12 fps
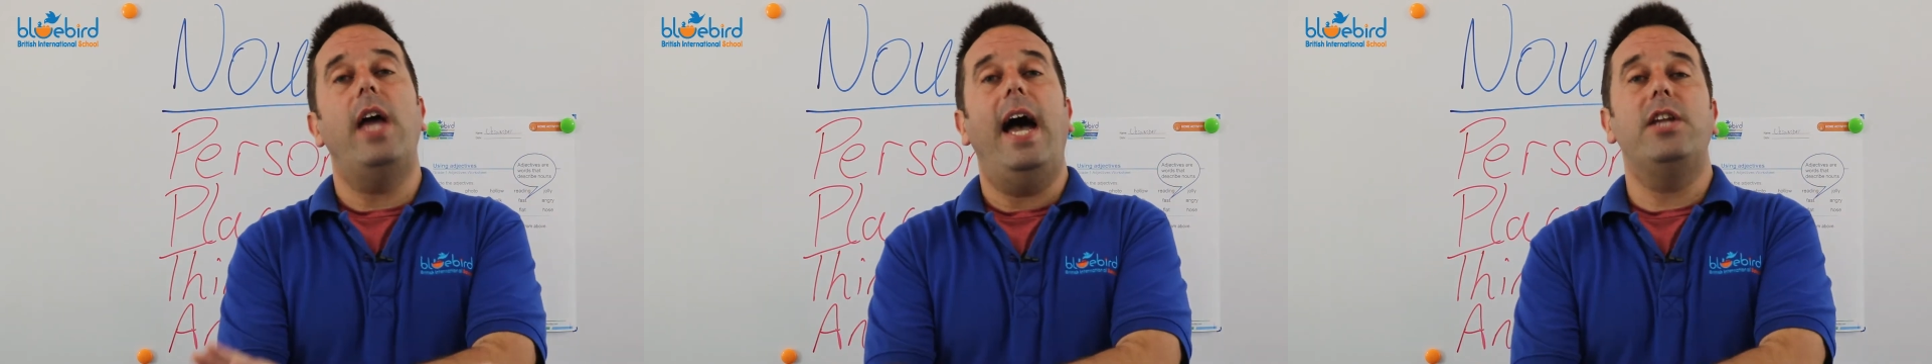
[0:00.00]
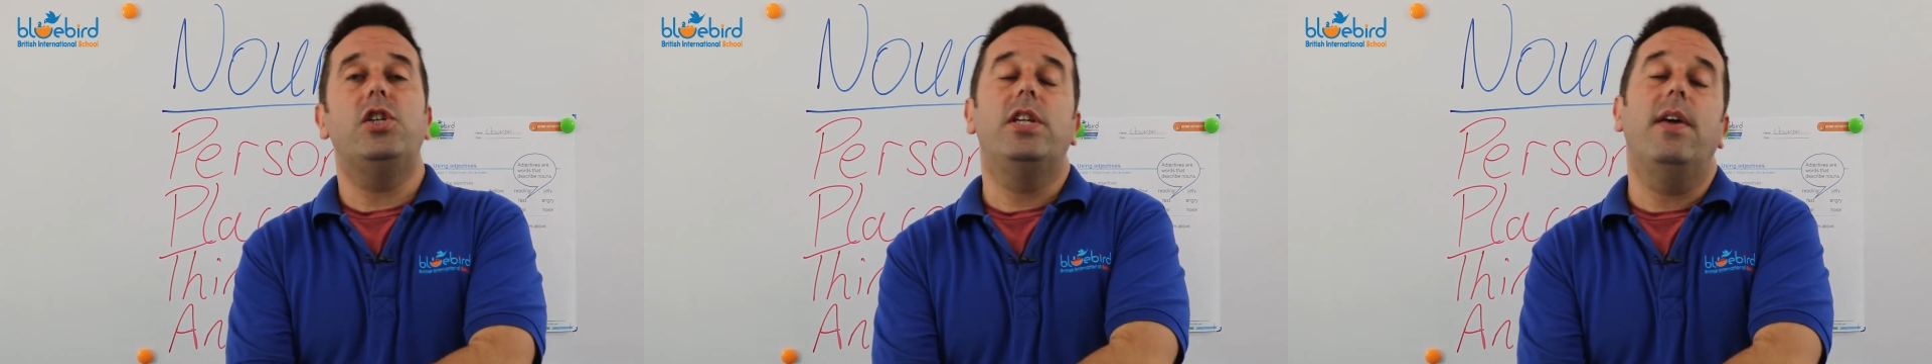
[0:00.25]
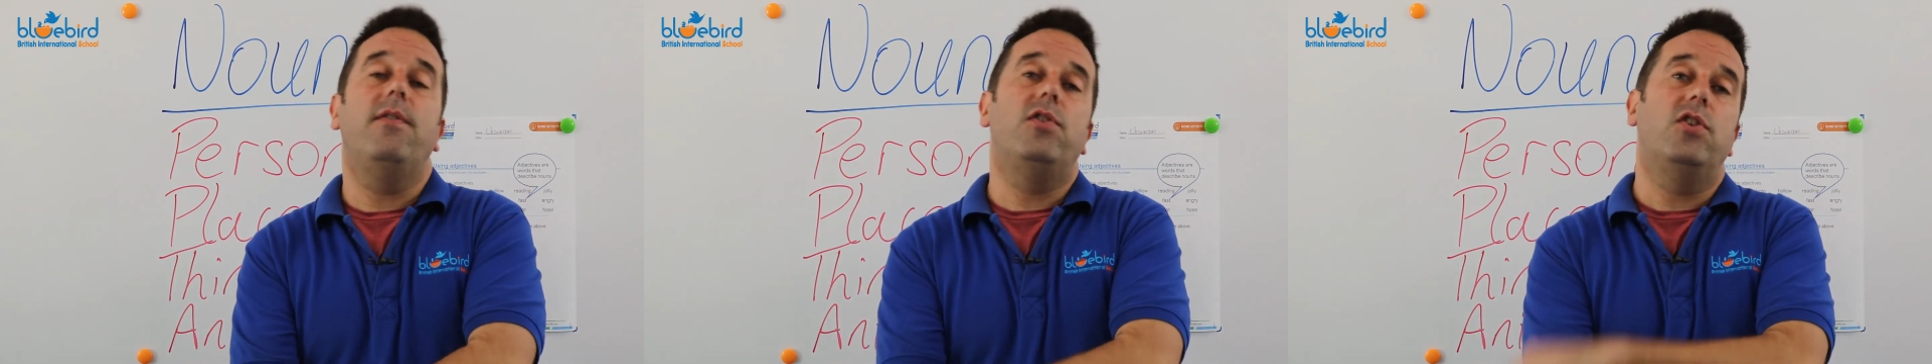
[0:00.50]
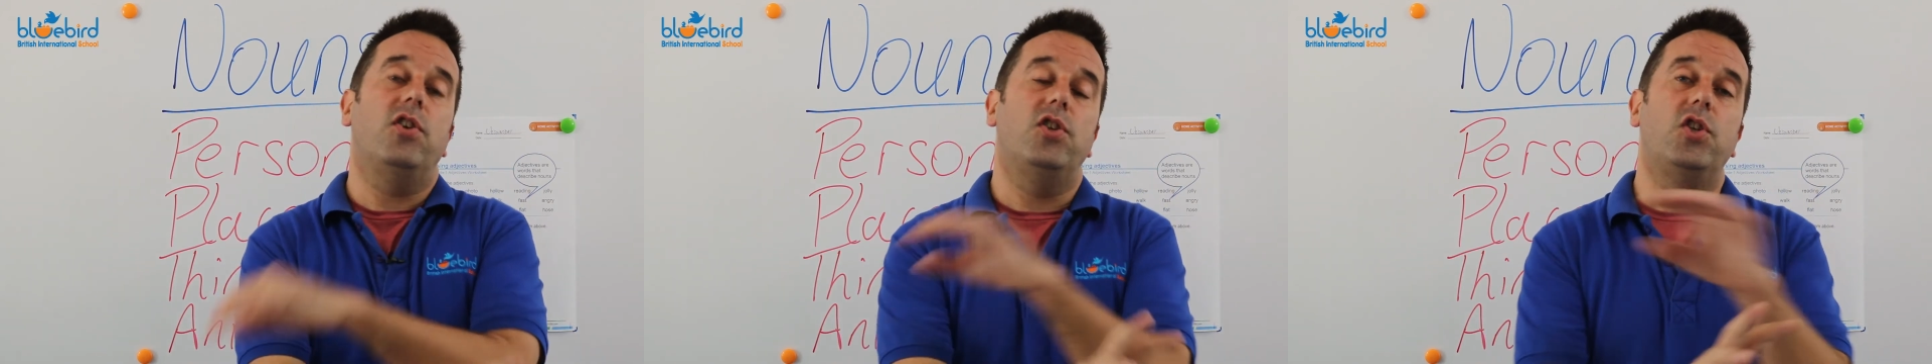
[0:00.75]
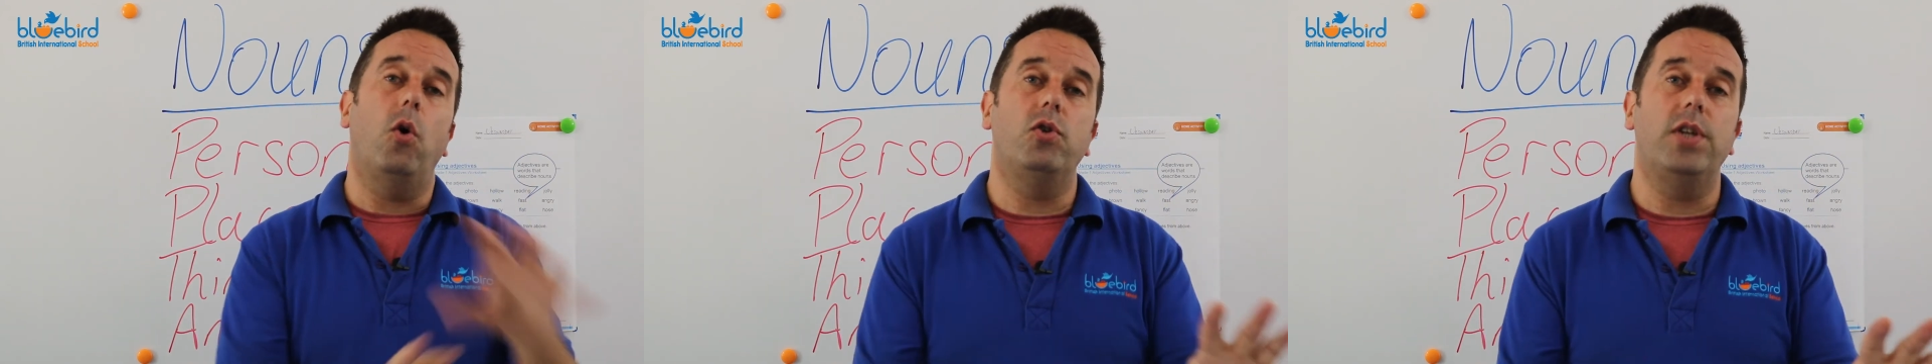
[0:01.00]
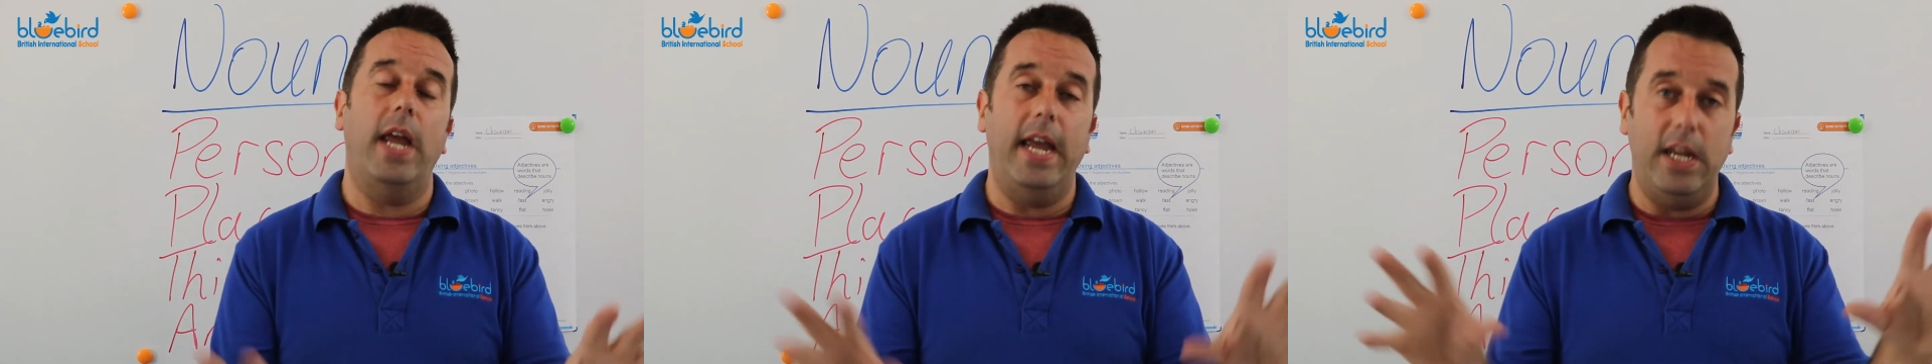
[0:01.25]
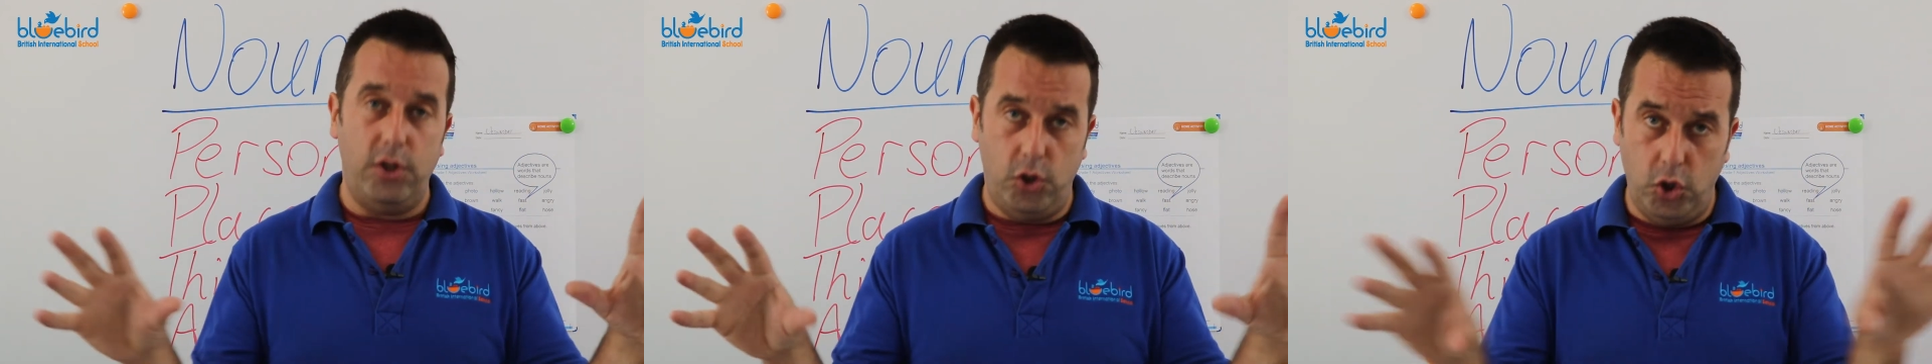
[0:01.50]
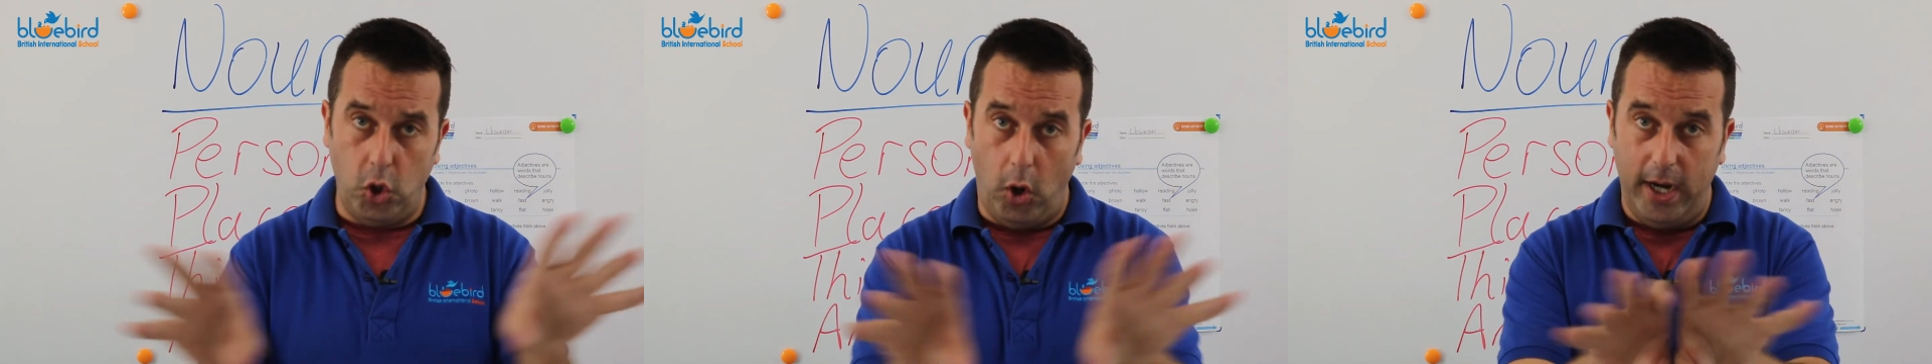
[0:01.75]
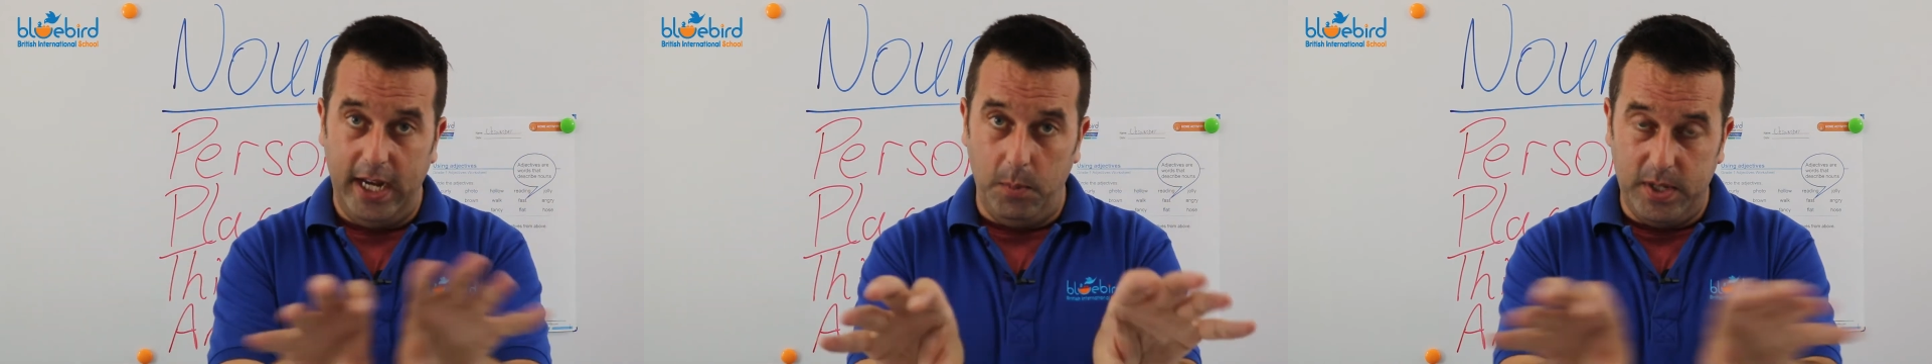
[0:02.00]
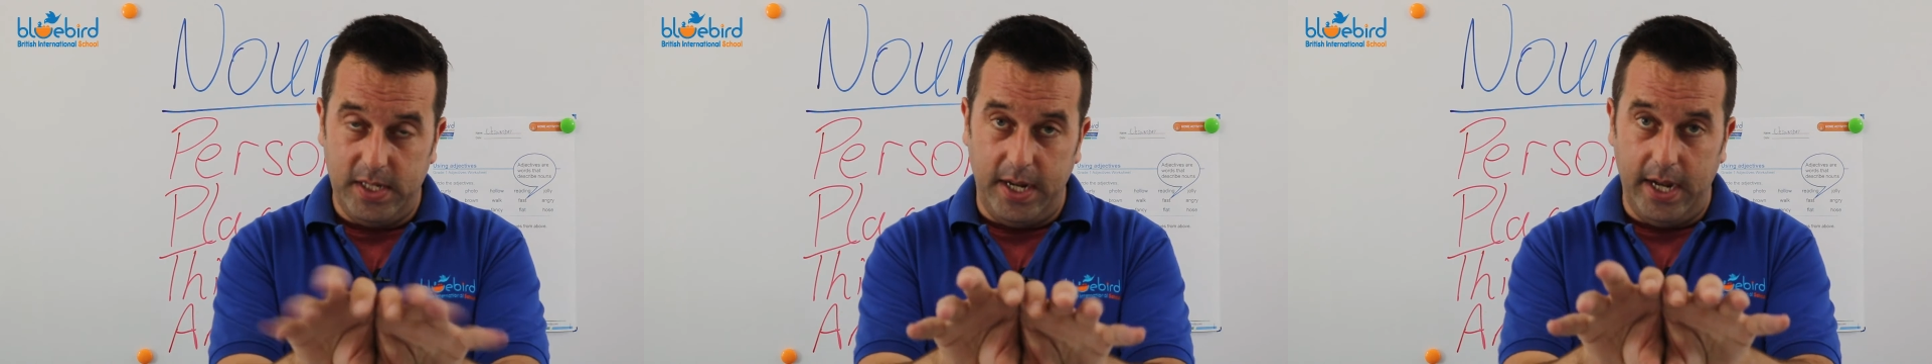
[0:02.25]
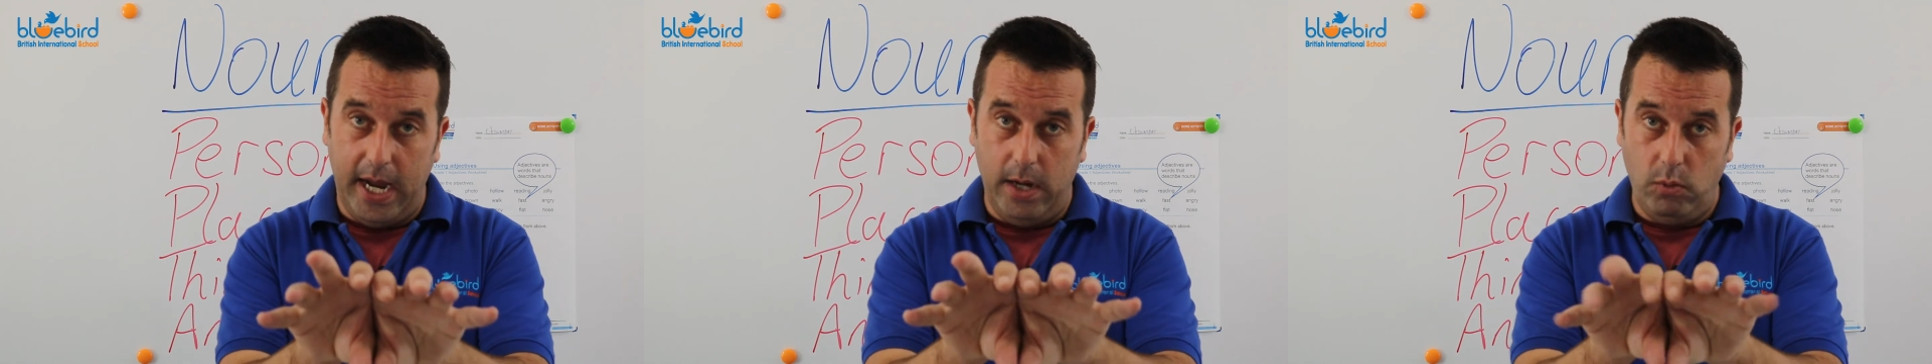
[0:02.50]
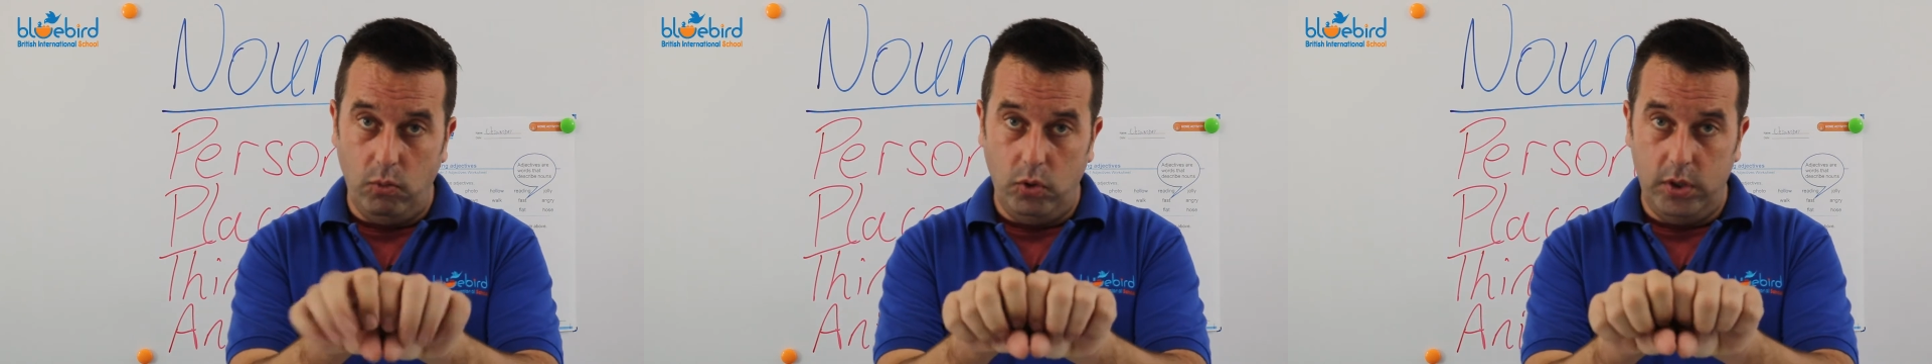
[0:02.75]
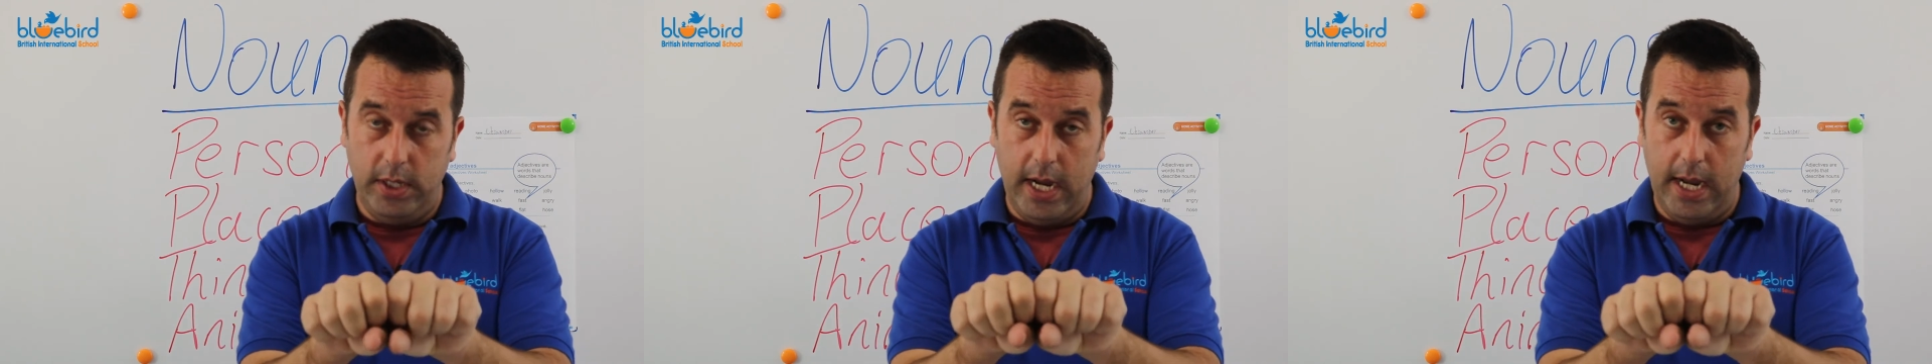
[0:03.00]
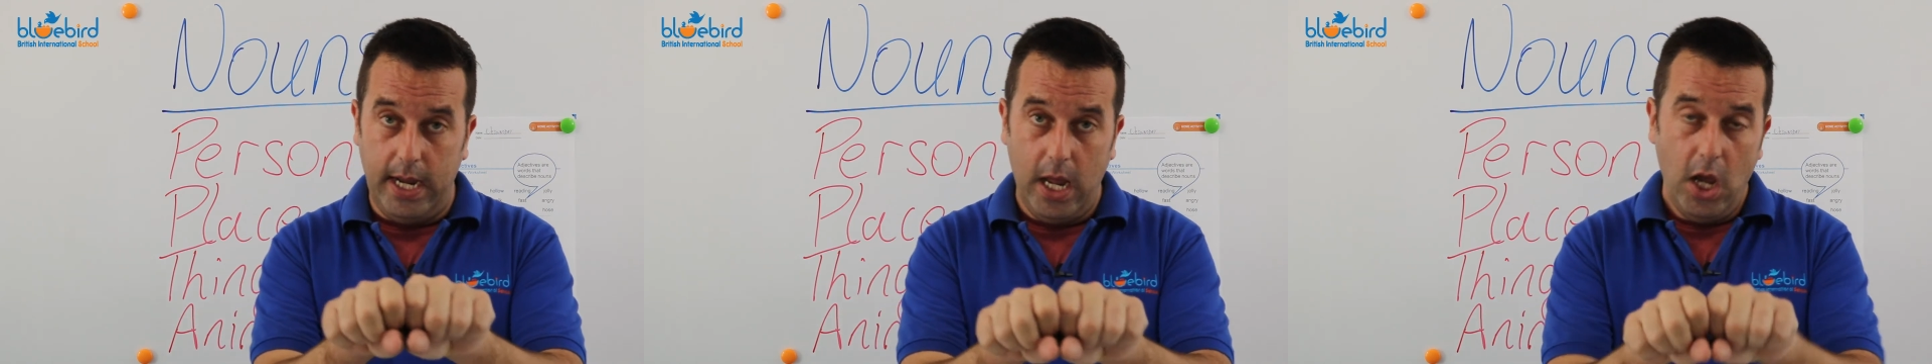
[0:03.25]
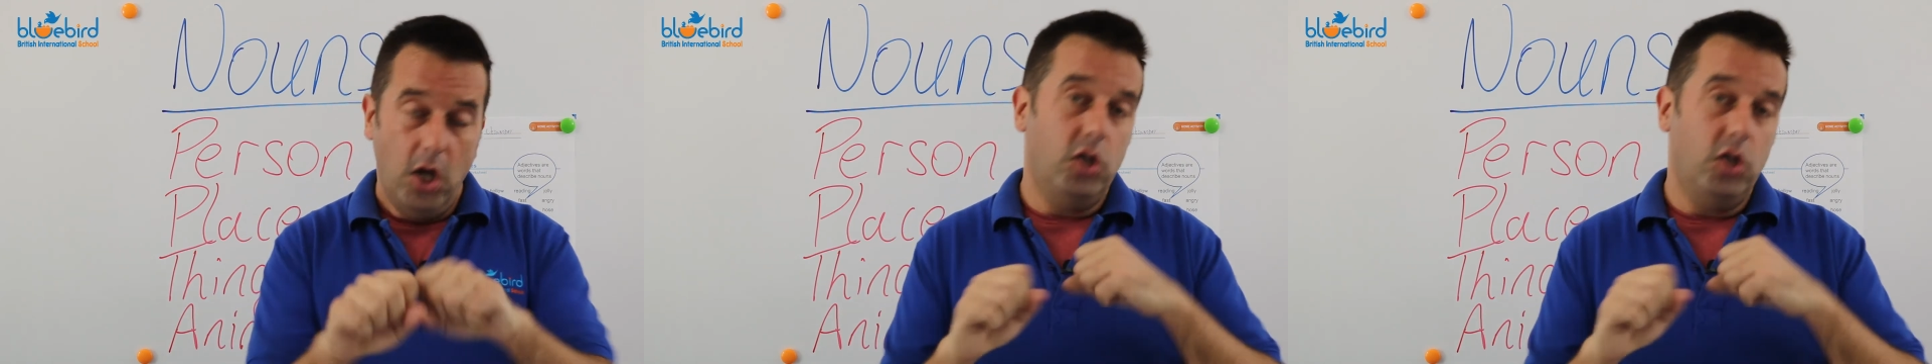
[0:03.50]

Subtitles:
adjectives is joining with the nouns, yeah?